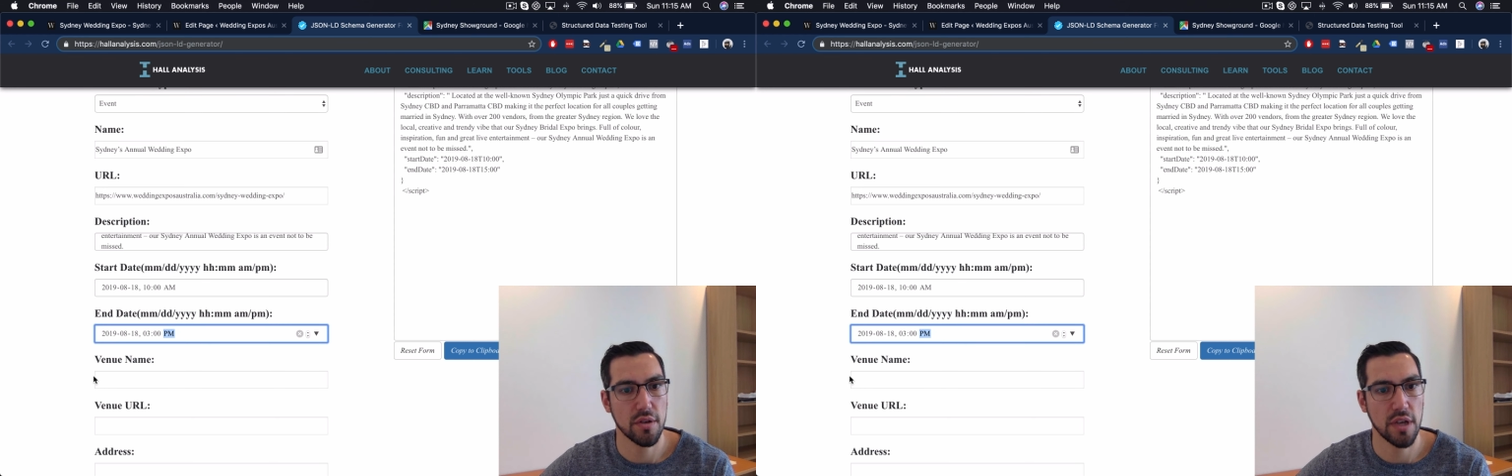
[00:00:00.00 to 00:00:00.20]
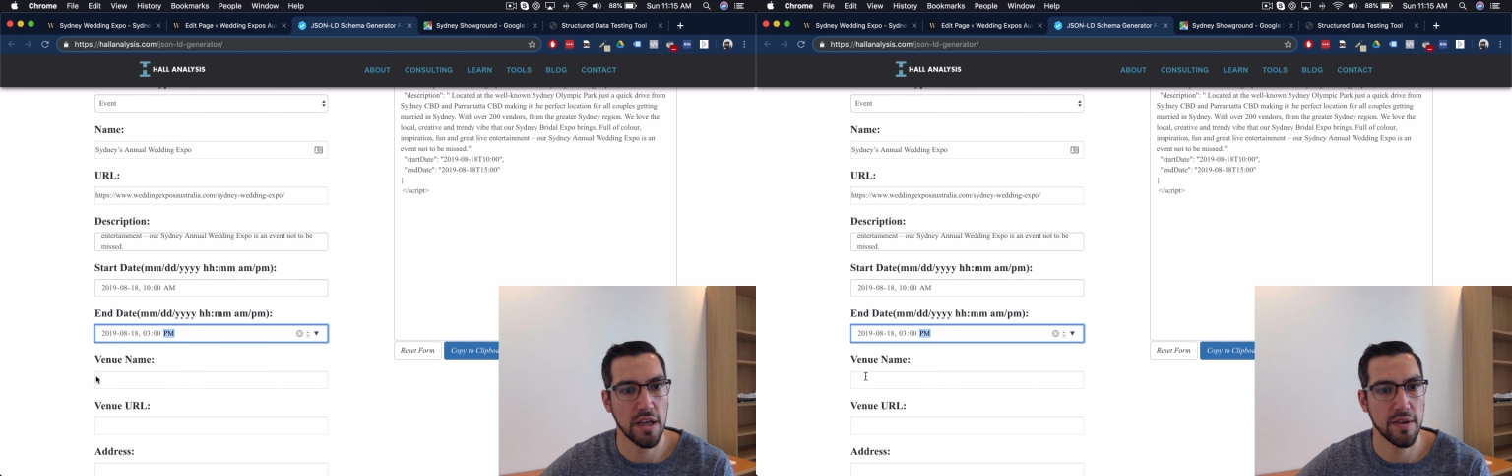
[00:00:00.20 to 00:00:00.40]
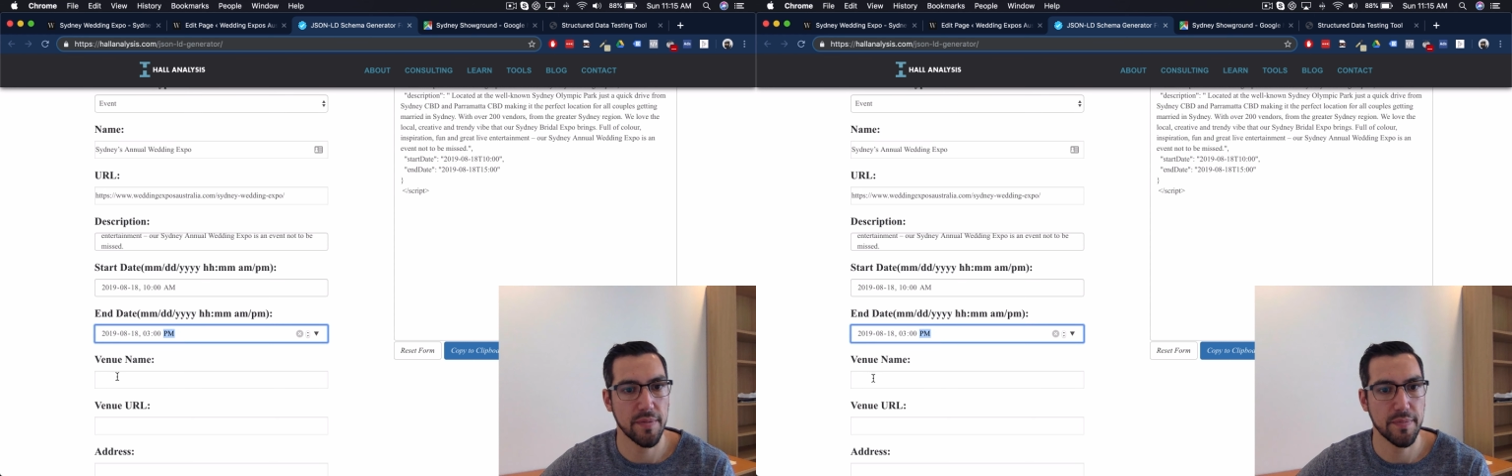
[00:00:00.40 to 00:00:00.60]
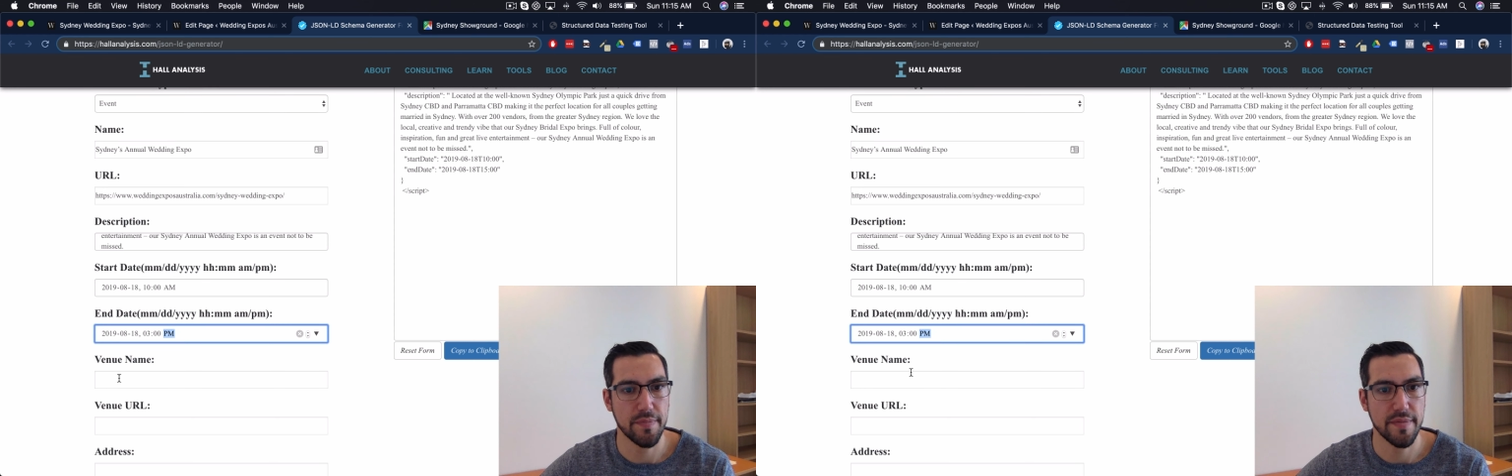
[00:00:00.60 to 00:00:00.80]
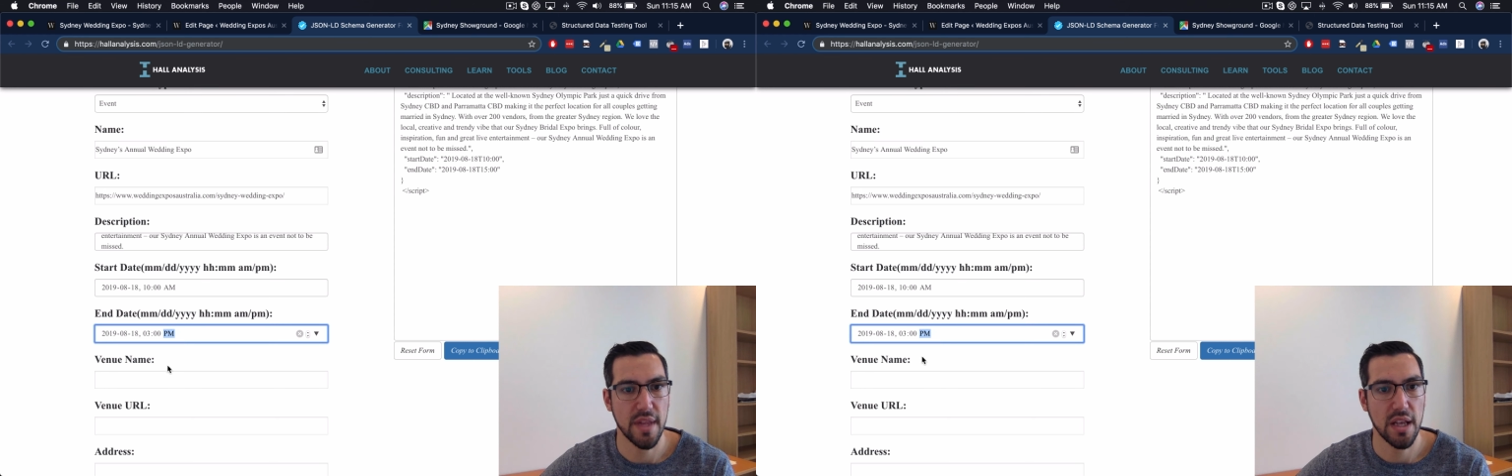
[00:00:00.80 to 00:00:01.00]
Okay.
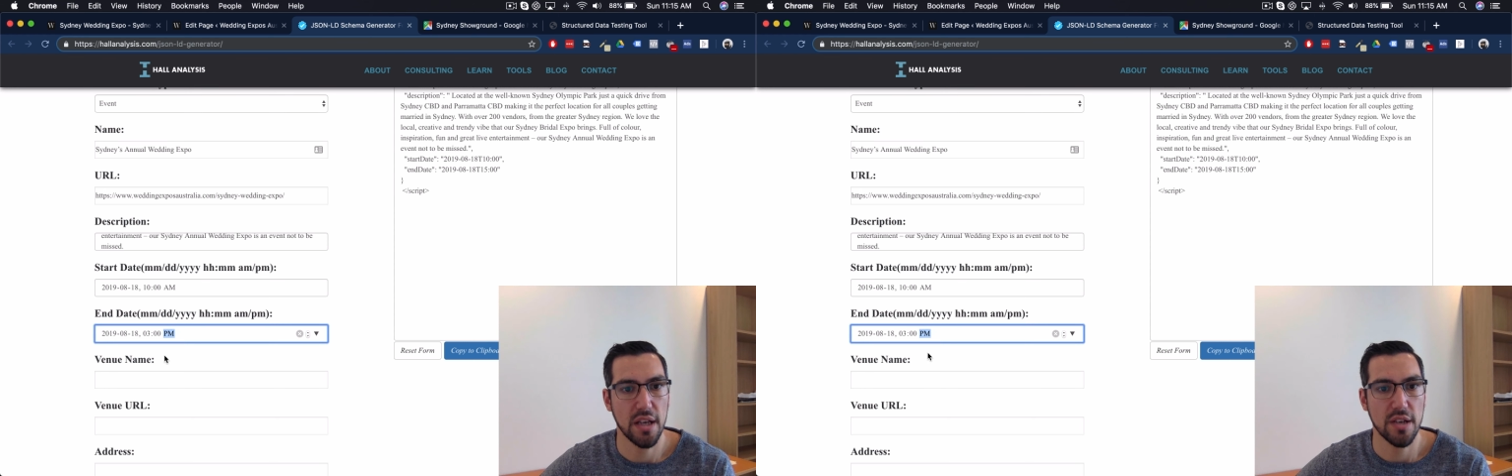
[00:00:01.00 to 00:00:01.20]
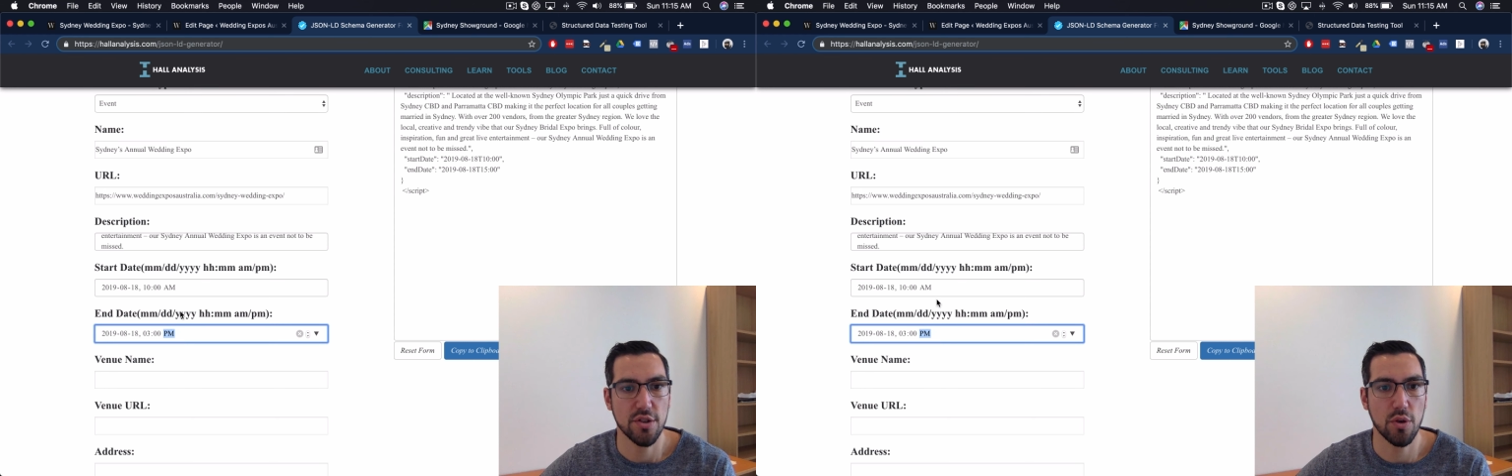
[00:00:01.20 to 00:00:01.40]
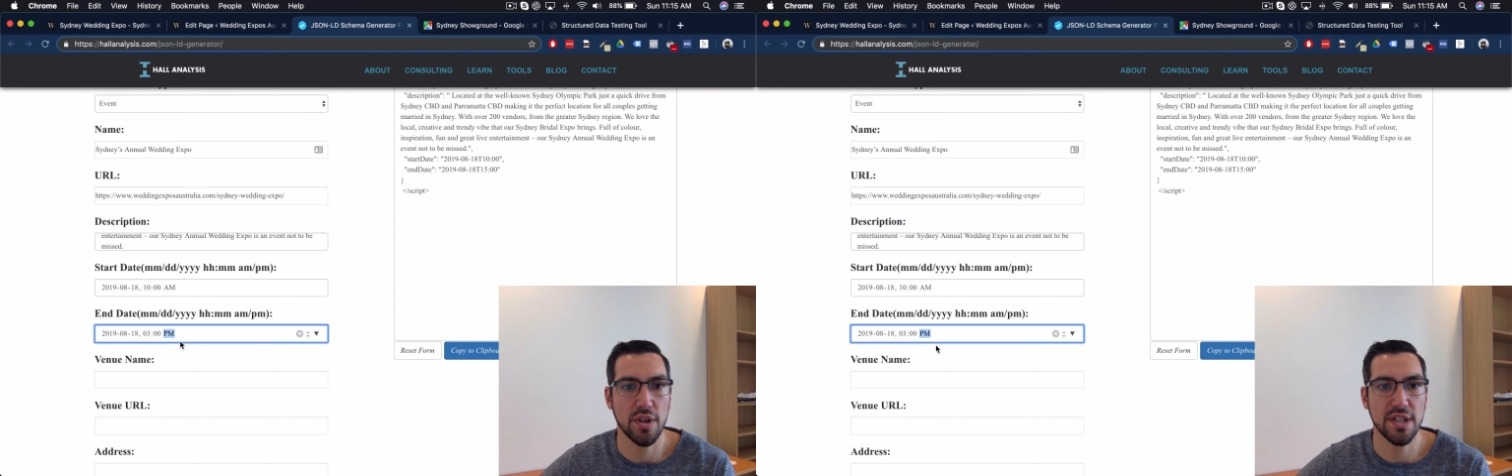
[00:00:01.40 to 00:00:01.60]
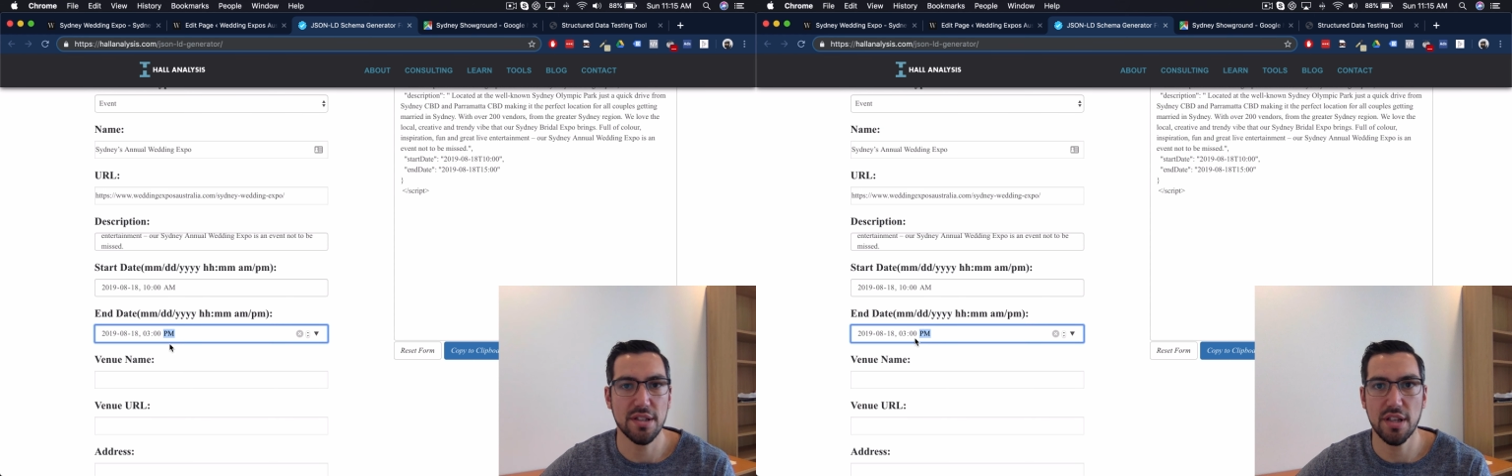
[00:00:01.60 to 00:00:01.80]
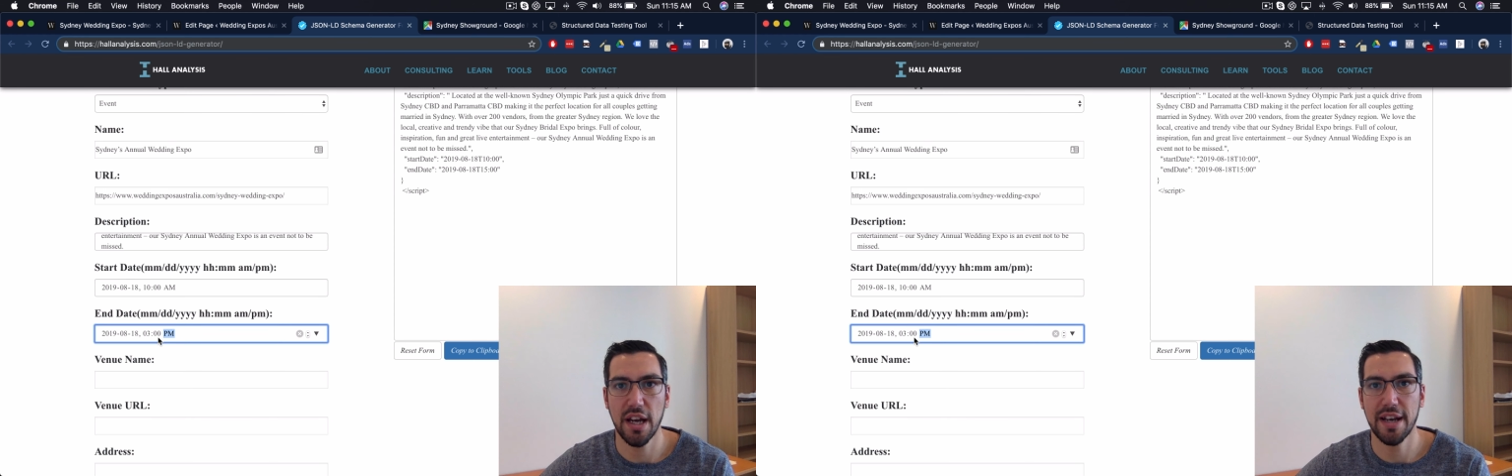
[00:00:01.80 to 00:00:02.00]
So on this
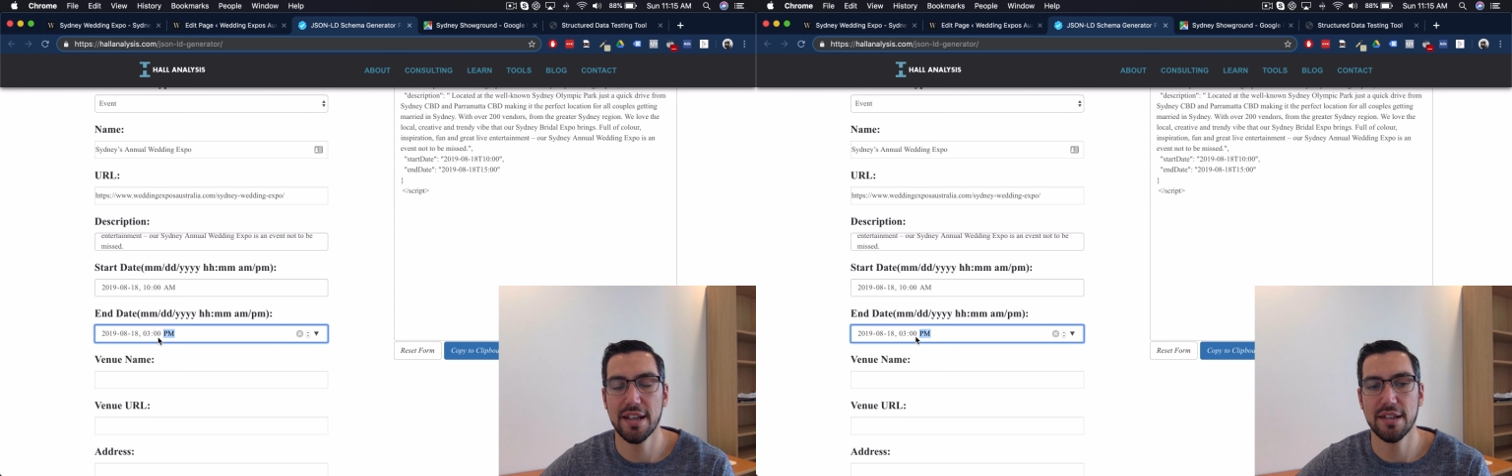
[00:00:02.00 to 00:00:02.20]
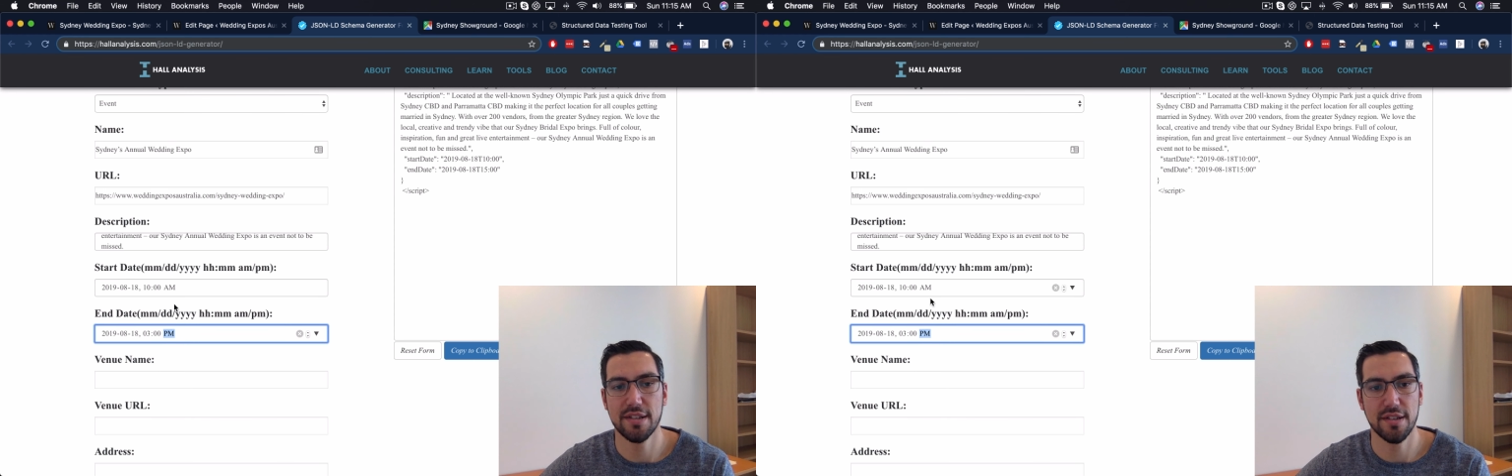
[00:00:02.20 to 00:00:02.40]
side